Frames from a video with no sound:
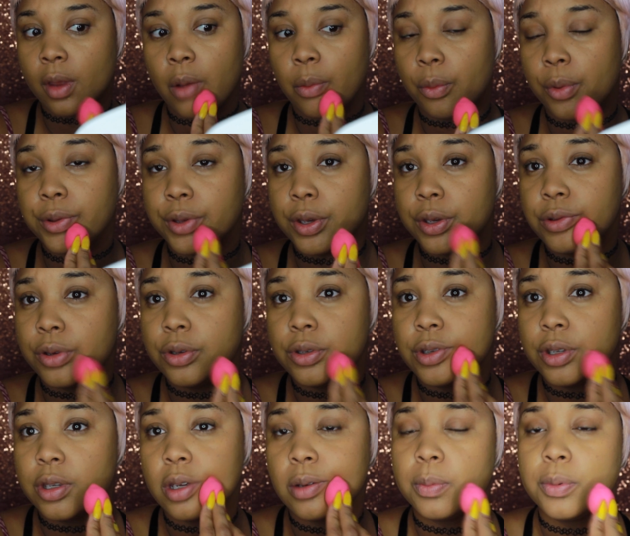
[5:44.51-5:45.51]
When you're
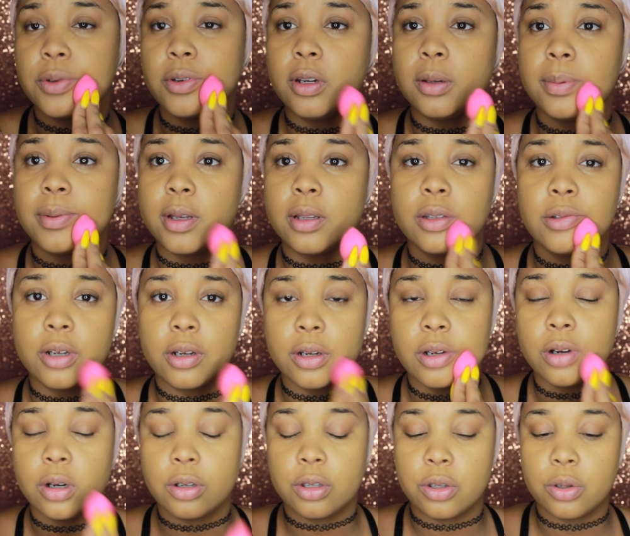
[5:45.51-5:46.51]
using your beauty
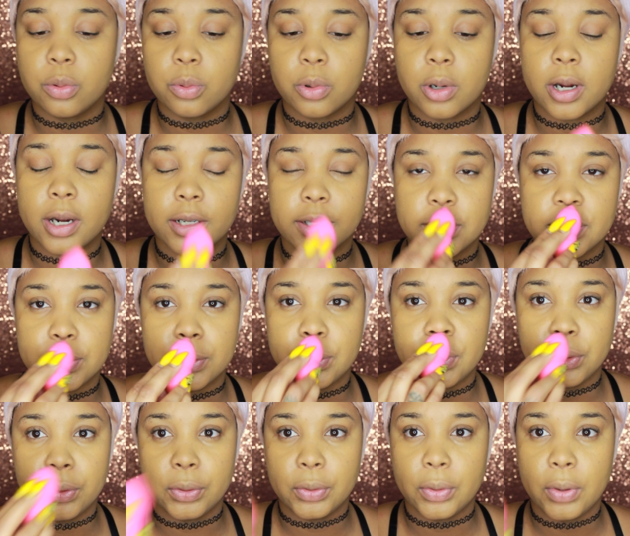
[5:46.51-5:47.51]
blender, you want
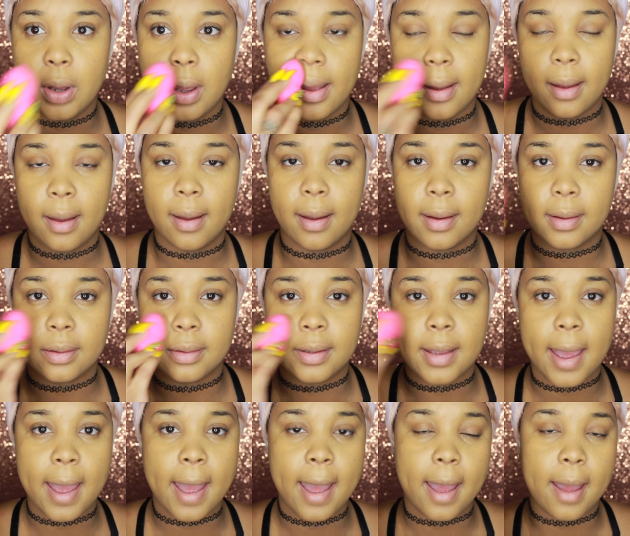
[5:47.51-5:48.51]
to
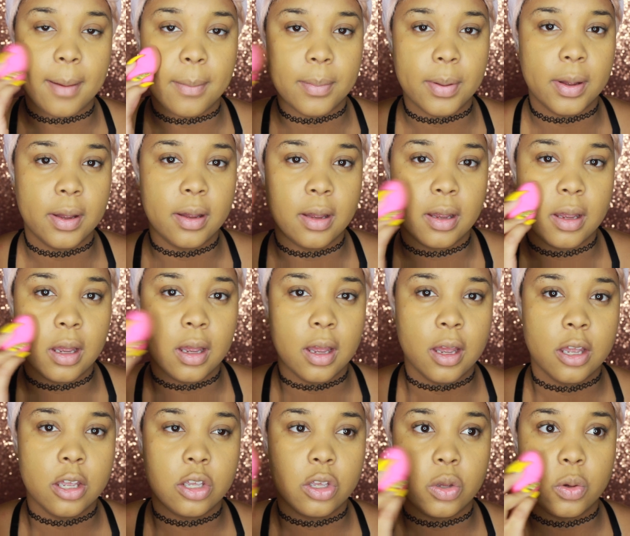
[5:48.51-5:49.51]
dab.
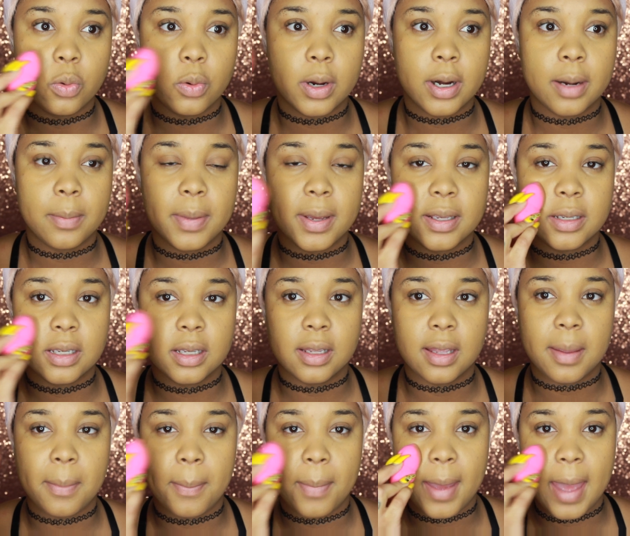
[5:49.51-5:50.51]
You want to
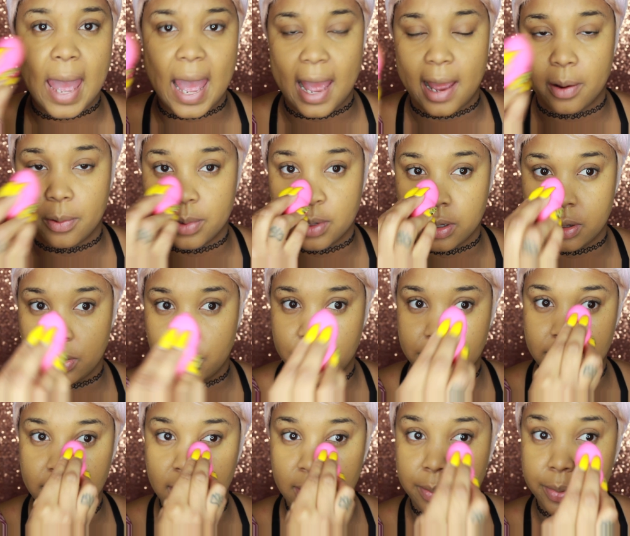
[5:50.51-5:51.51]
basically pat when you're
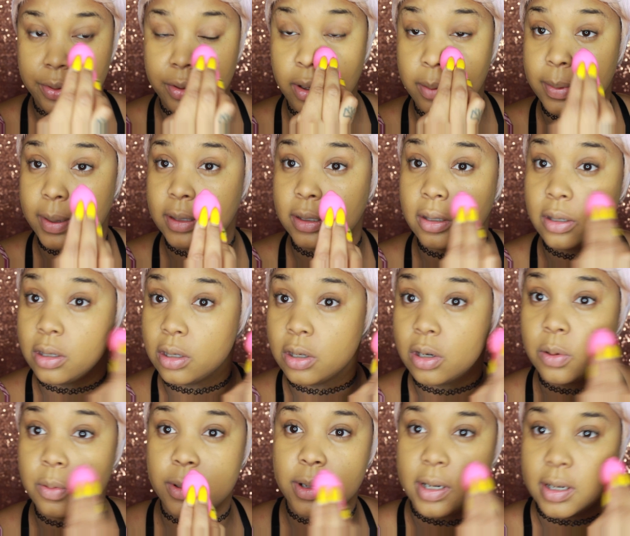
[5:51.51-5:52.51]
using your beauty blender. You
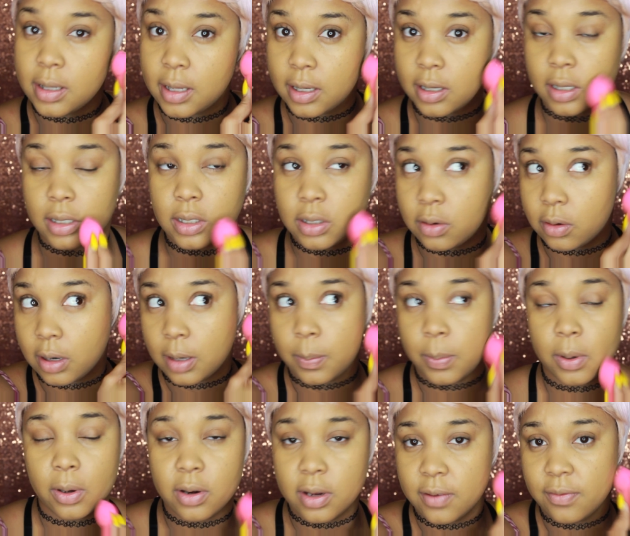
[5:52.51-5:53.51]
don't want to like scrape
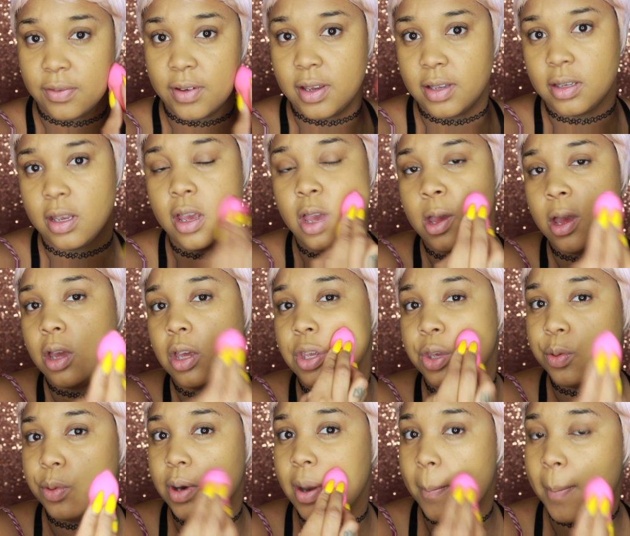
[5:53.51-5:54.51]
it on your face.
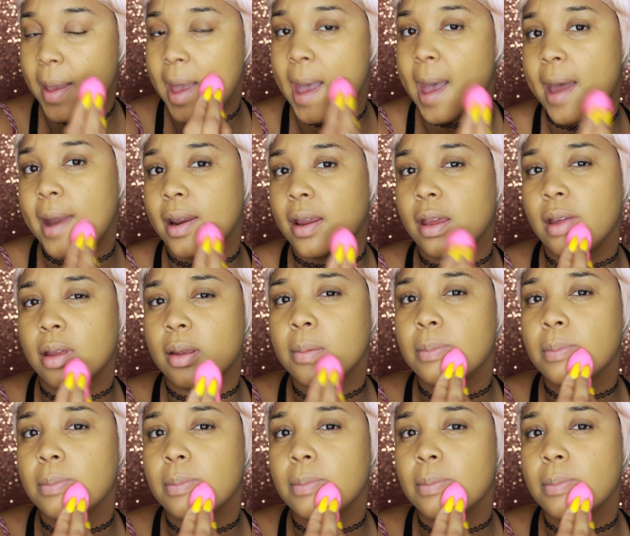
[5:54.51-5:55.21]
You want to pat it.